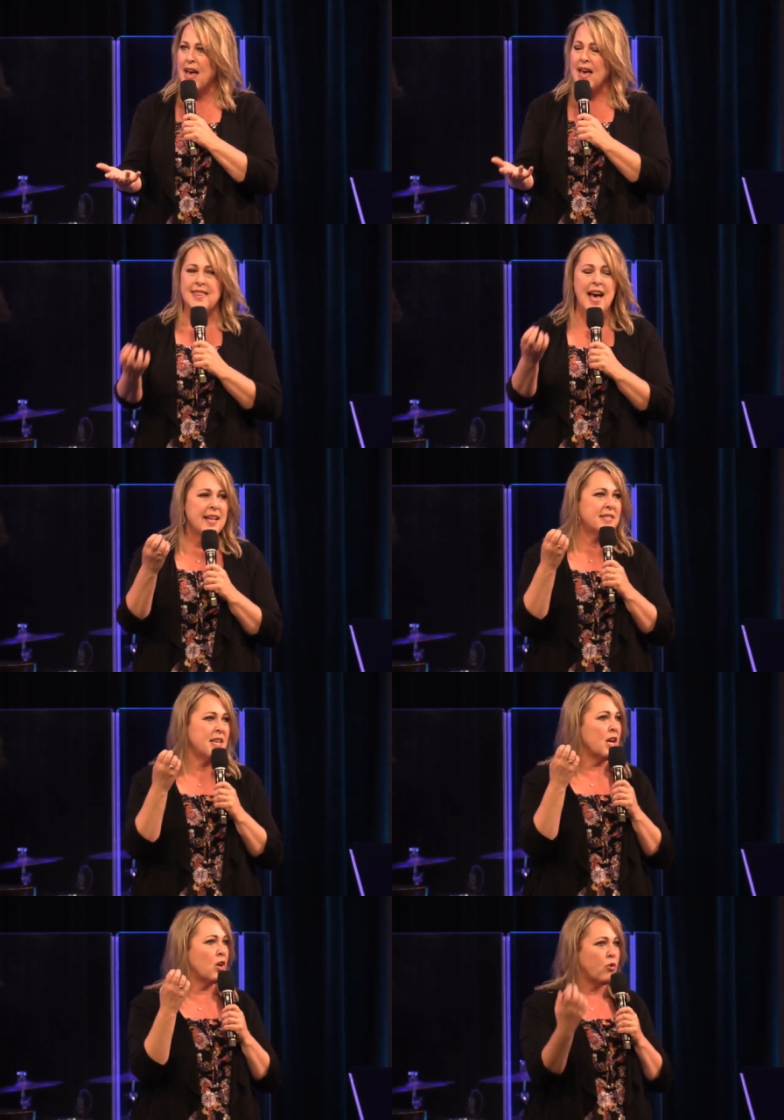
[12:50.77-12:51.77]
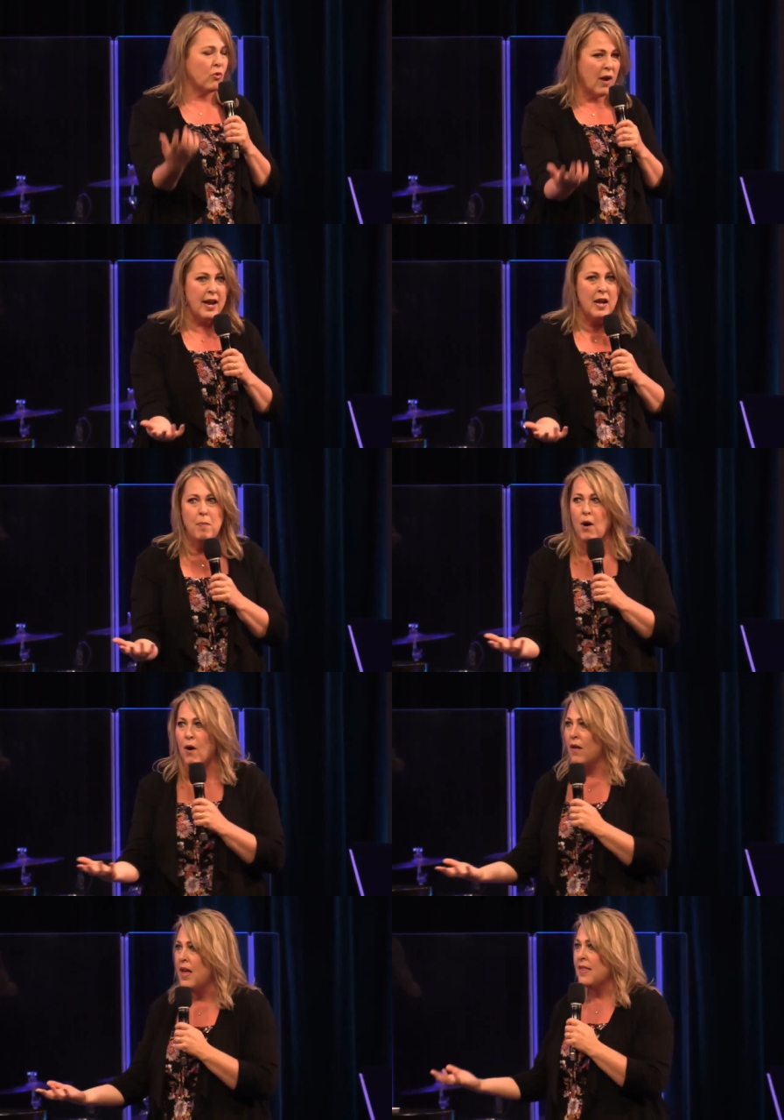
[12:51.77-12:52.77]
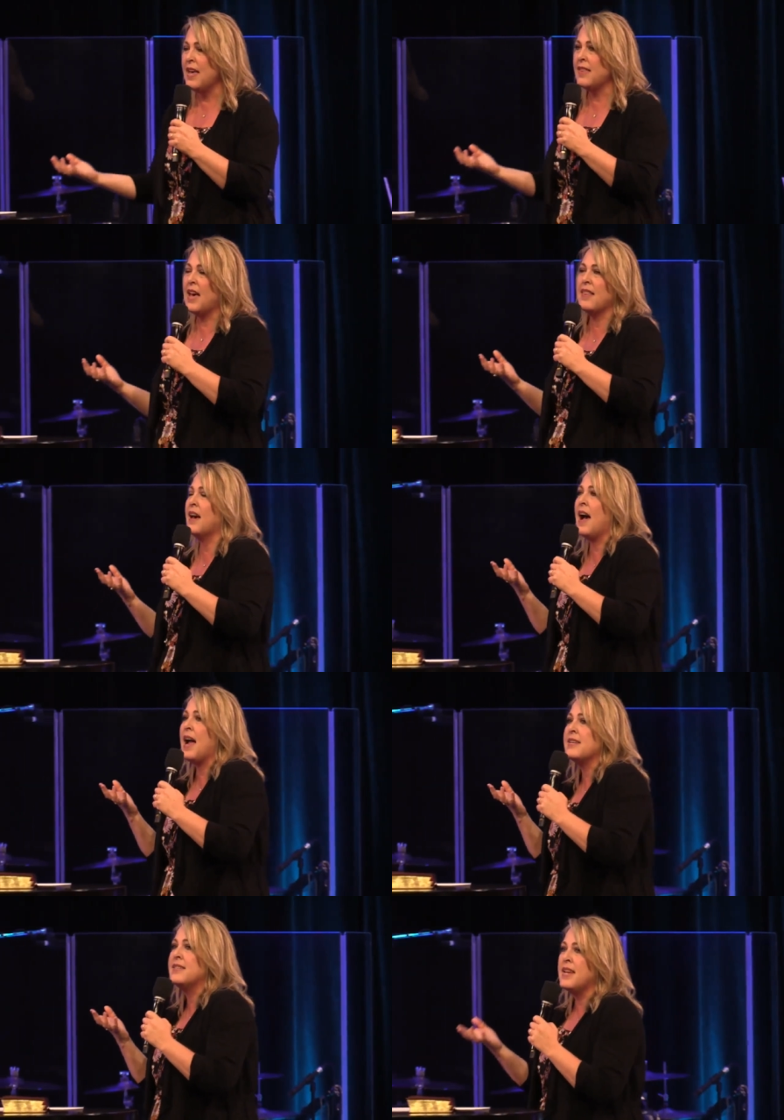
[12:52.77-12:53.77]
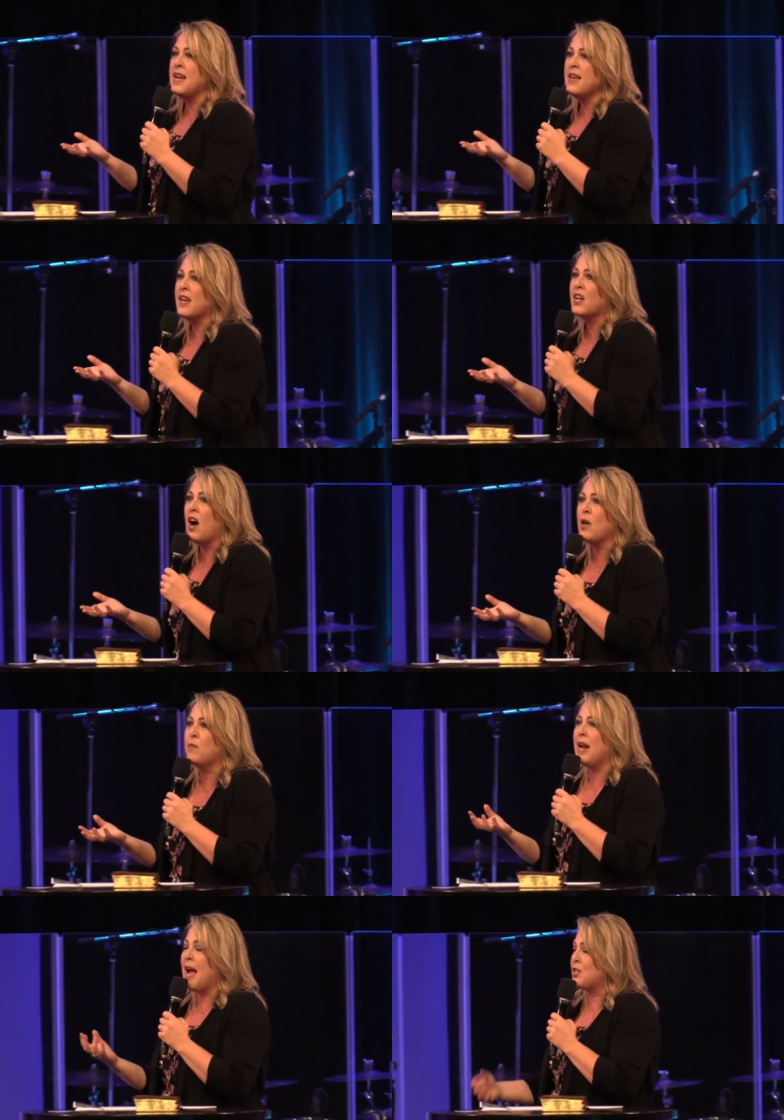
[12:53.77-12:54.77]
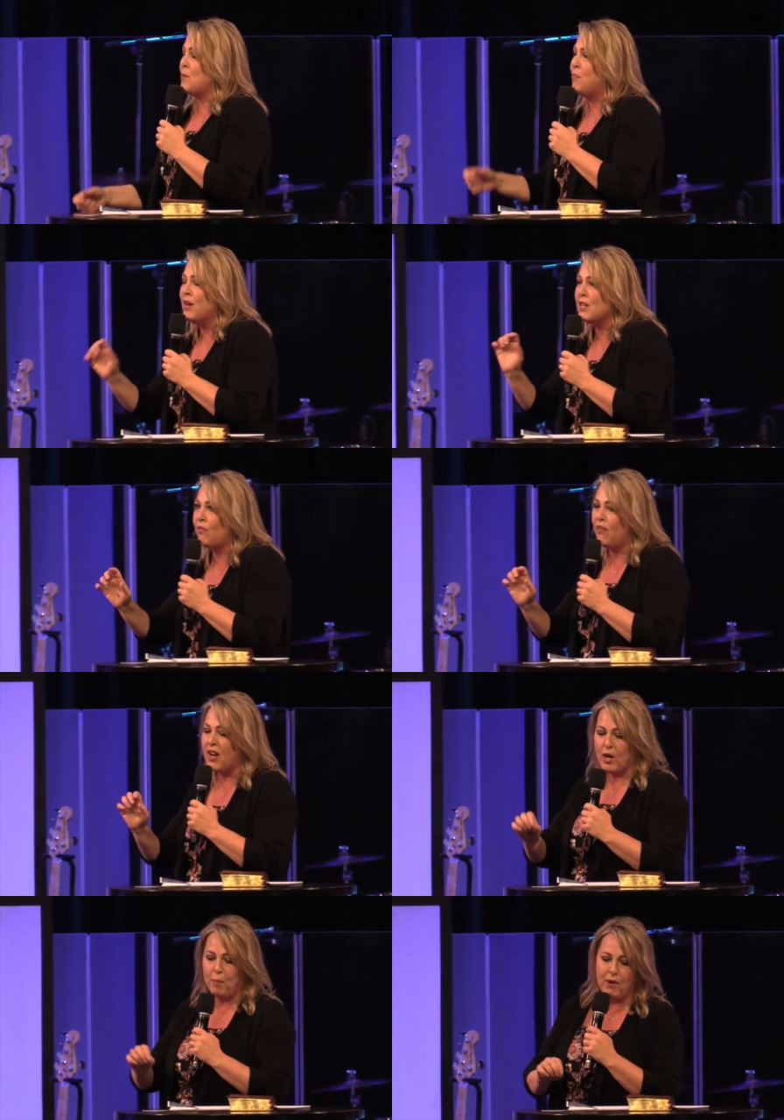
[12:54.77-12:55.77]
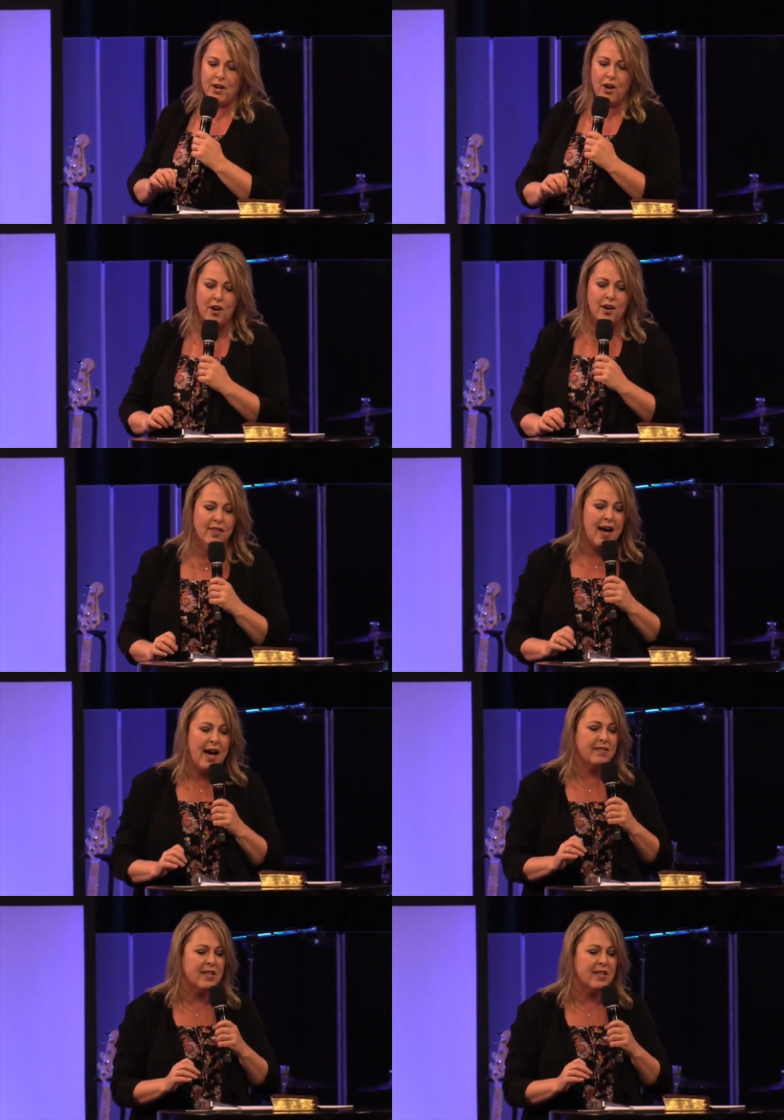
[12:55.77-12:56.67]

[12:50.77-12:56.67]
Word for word: That's incredible. That, that the idea that God would actually put his fingerprint on our lives